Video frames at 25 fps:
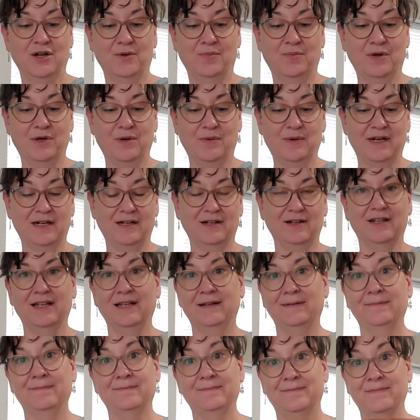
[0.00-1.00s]
pretty
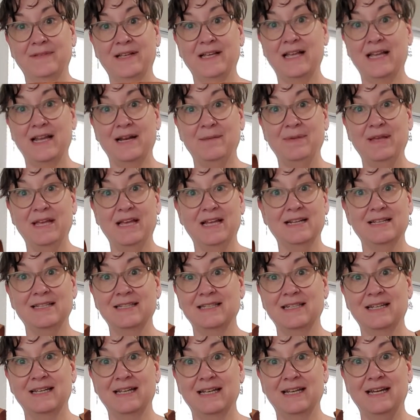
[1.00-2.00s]
regularly. Gotta be
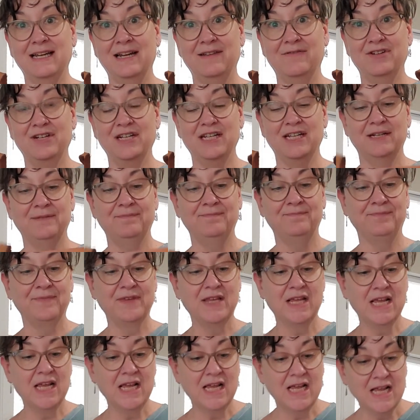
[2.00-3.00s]
honest, I never did.
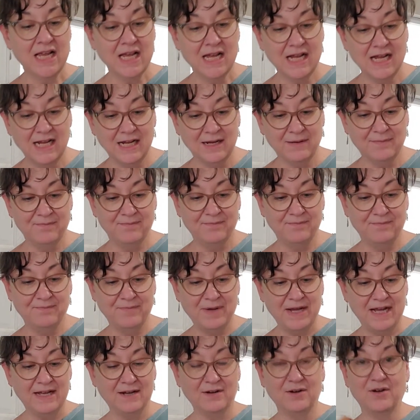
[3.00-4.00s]

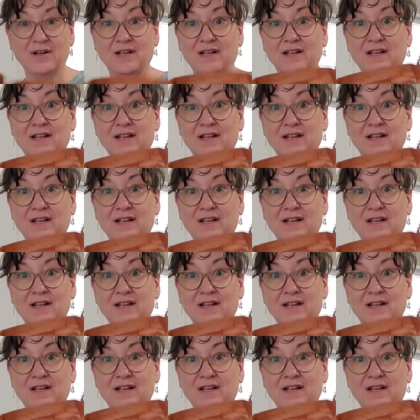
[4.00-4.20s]
But